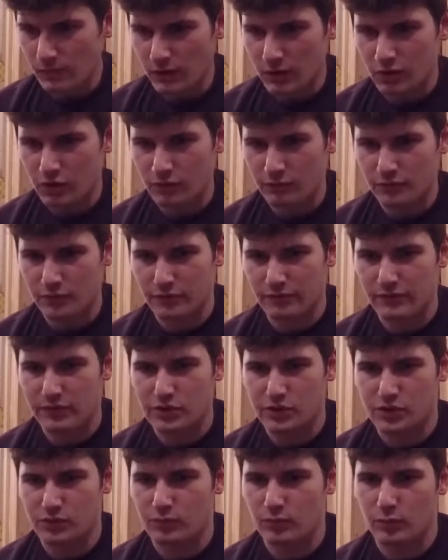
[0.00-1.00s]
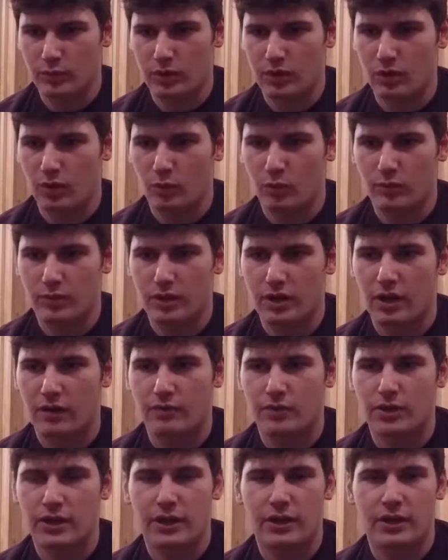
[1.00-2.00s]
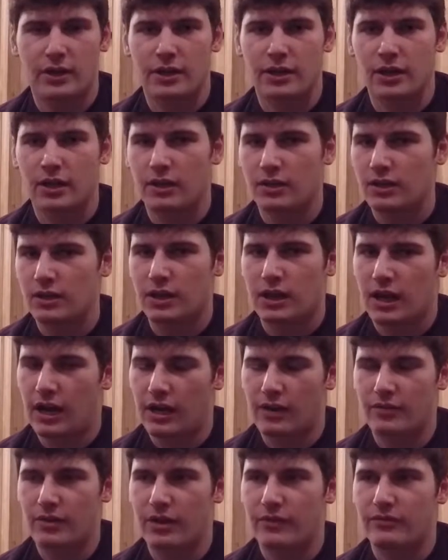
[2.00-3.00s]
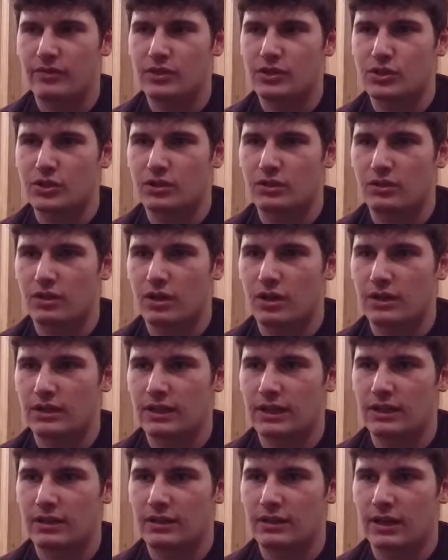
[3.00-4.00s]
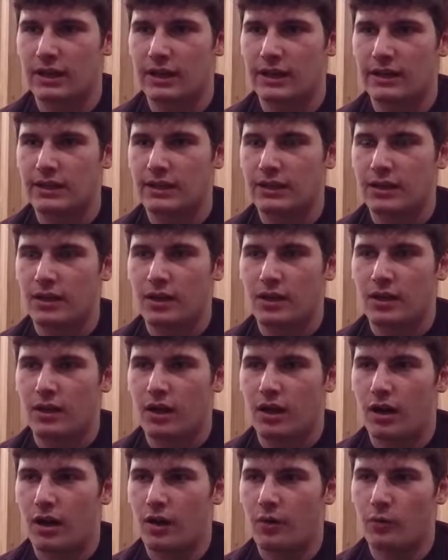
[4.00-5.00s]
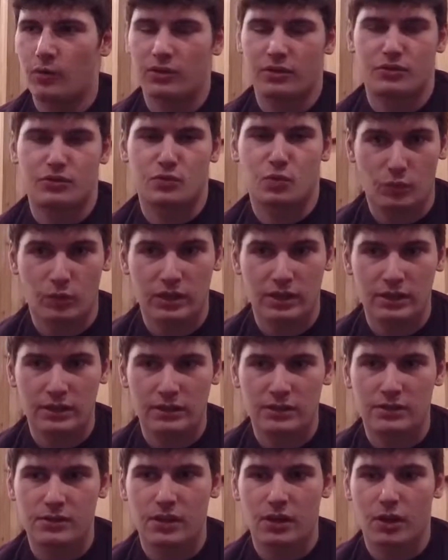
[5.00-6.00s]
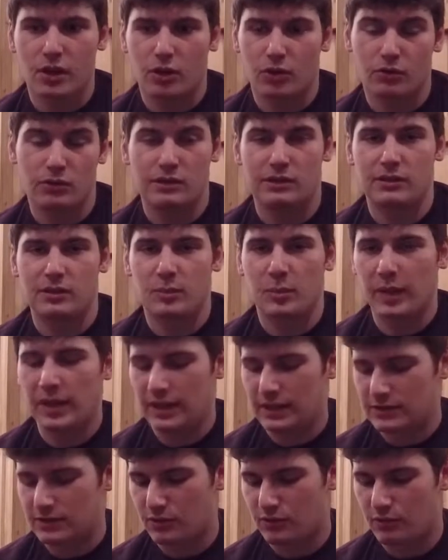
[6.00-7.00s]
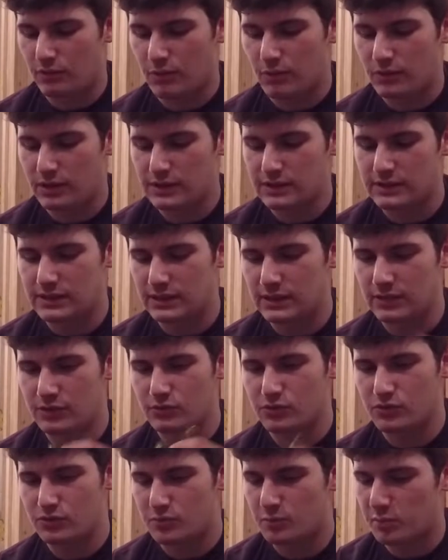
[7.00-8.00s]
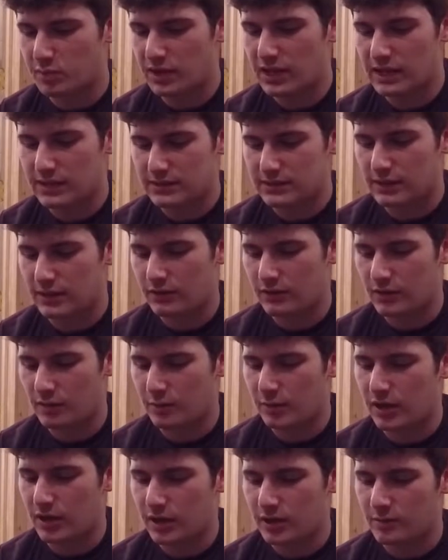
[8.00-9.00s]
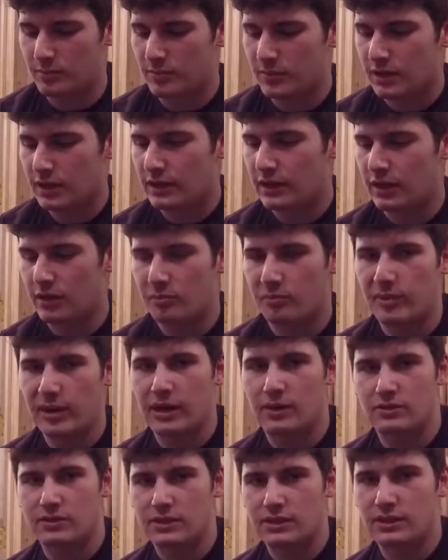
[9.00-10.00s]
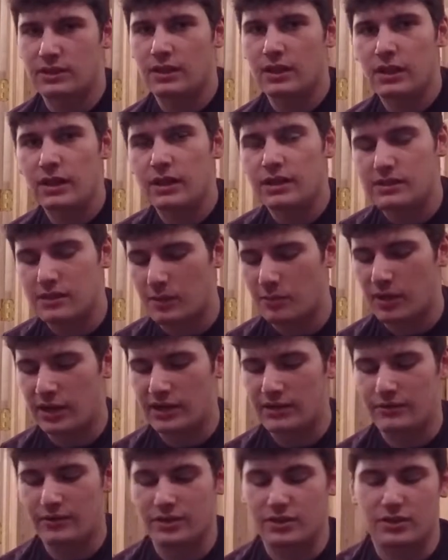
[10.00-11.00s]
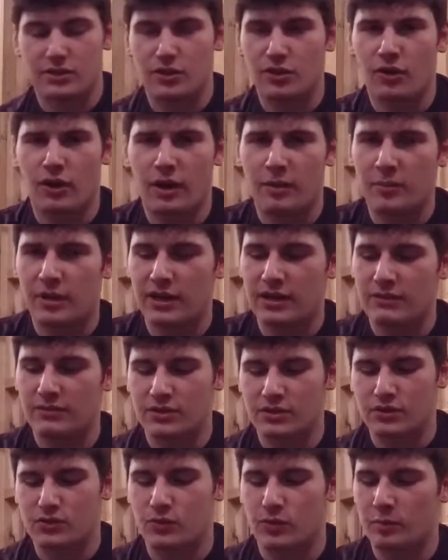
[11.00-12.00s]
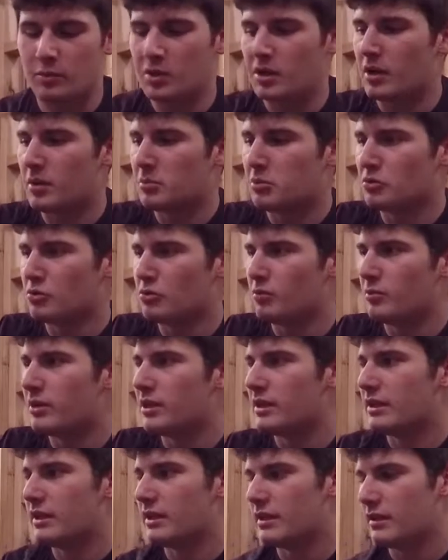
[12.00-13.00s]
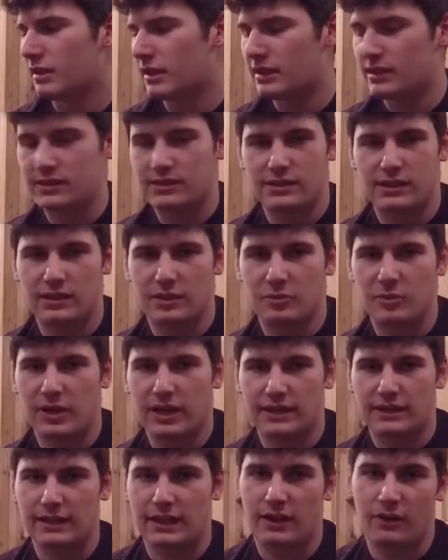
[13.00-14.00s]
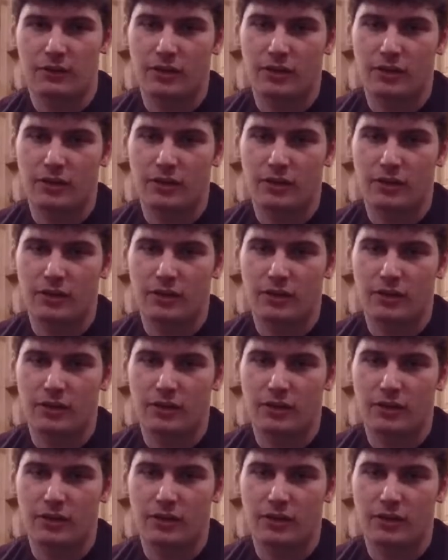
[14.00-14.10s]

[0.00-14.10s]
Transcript: Or if you're fishing, covered area, I fish it a lot in like where there's weeds or lily pads. I'll throw this and then just blast down to the bottom, and I'll bounce it. So I might even swim it up a little bit and then let it sink back down.